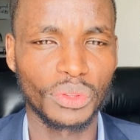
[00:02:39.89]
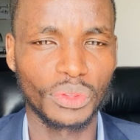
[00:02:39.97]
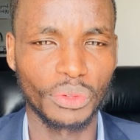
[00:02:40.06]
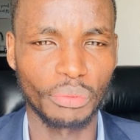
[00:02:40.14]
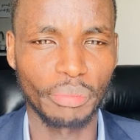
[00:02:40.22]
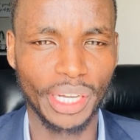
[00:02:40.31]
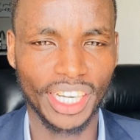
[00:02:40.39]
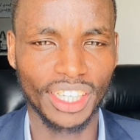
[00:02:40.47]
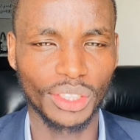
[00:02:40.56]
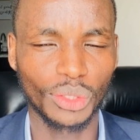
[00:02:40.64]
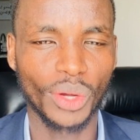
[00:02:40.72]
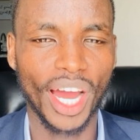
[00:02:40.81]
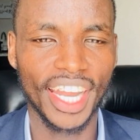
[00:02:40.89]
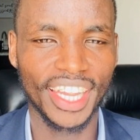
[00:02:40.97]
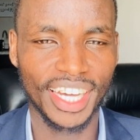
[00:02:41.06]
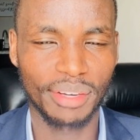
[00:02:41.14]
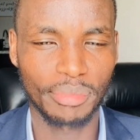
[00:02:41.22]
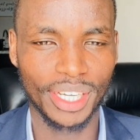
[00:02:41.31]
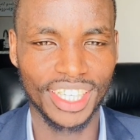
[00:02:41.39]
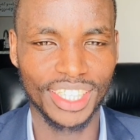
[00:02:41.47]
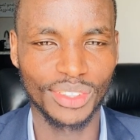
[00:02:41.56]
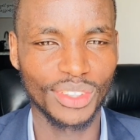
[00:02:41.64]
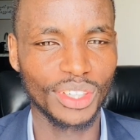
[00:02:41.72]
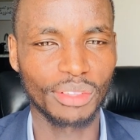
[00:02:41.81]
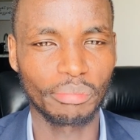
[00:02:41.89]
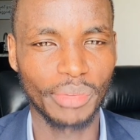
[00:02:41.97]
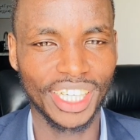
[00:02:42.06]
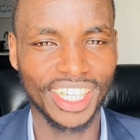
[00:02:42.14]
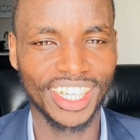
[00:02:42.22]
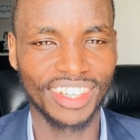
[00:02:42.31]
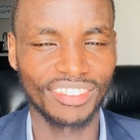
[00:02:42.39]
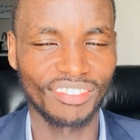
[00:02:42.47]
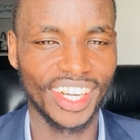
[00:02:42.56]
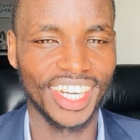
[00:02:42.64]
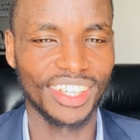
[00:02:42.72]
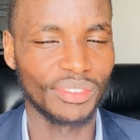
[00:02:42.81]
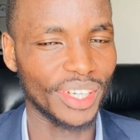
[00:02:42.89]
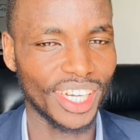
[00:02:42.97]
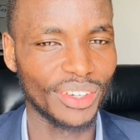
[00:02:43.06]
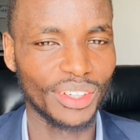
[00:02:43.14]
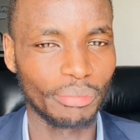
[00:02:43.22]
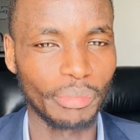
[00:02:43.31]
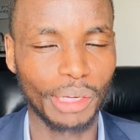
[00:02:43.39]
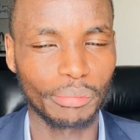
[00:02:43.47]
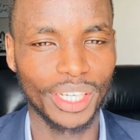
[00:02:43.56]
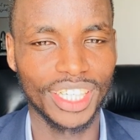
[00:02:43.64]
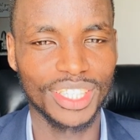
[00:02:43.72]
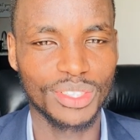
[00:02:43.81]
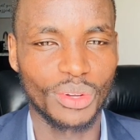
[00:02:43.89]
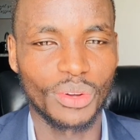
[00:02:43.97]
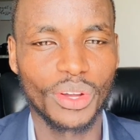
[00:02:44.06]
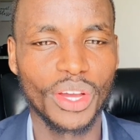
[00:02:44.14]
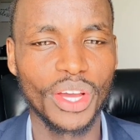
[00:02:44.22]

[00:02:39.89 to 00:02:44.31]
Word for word: to make to earn that money you're not making money we cannot make money so